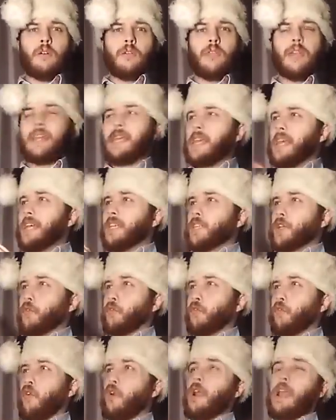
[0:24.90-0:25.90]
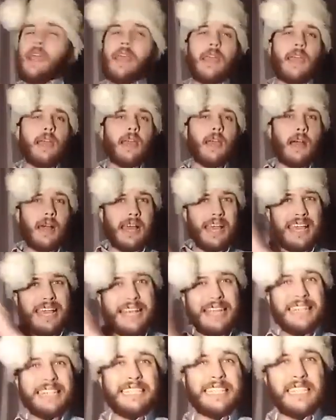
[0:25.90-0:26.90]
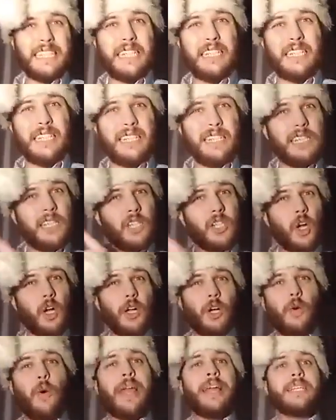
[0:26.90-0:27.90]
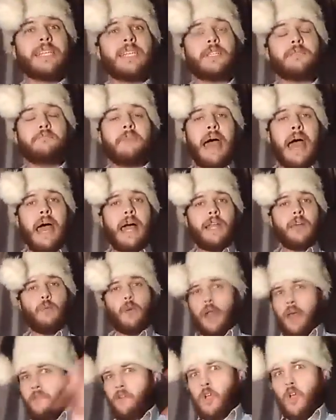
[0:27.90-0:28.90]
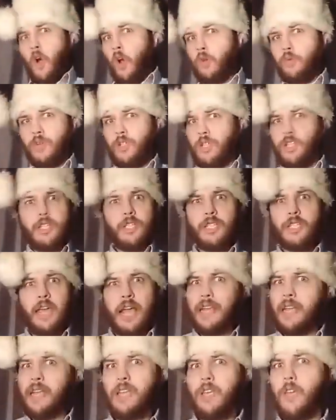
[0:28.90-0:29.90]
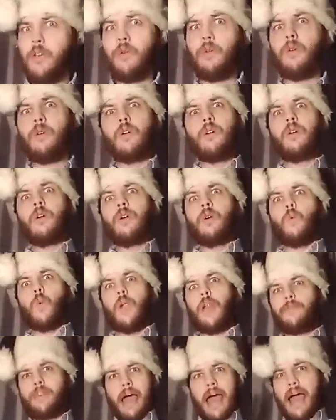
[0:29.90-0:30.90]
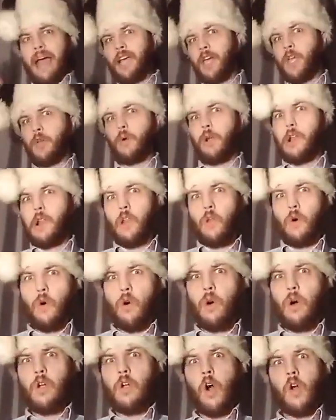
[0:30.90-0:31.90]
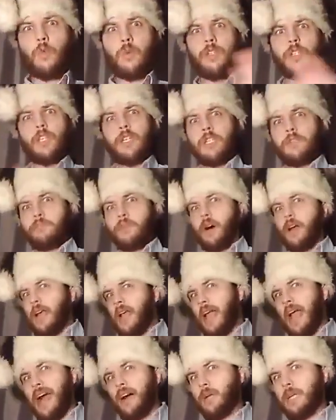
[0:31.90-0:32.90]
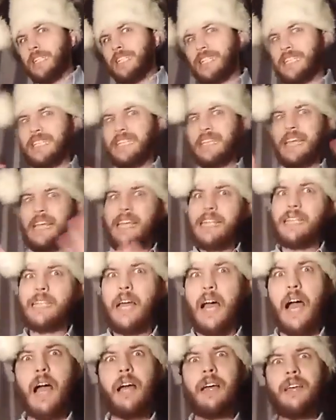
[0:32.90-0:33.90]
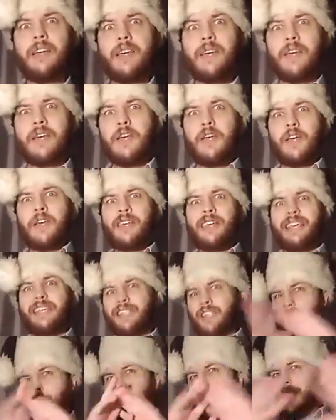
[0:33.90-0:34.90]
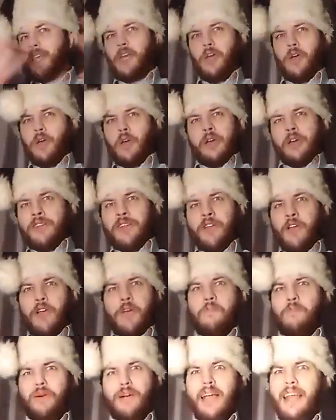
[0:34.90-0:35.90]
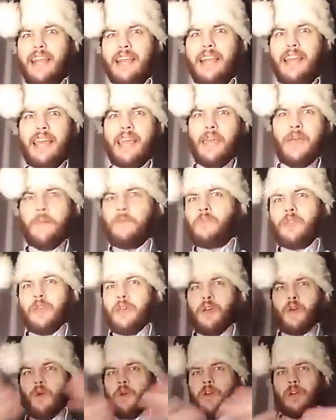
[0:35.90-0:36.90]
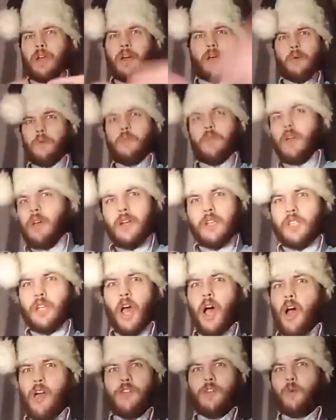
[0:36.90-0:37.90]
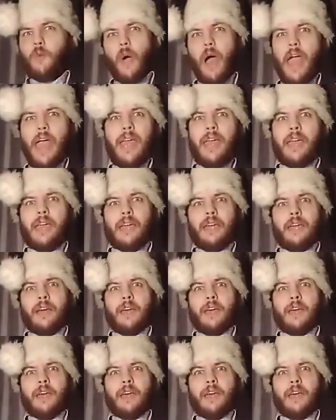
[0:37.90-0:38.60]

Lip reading: that he is a free, innocent, exonerated man, and whatever Godwinson's telling you, whatever accurate law Godwinson is putting out into the ether, is to be completely turned away.